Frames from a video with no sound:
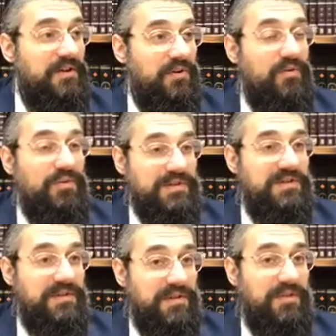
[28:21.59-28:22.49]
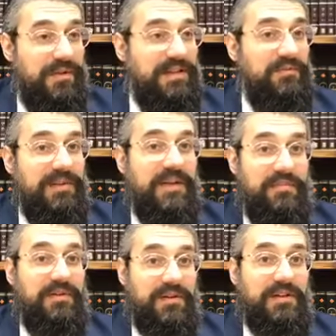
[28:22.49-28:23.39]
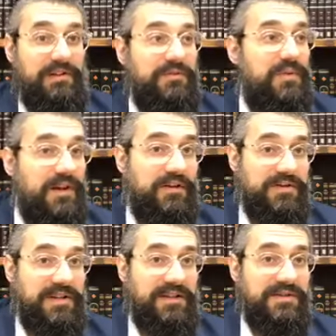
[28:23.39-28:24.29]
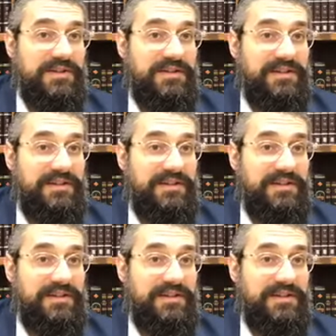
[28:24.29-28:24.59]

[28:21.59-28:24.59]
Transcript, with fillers: who was threatened with the ability to lose one of those things,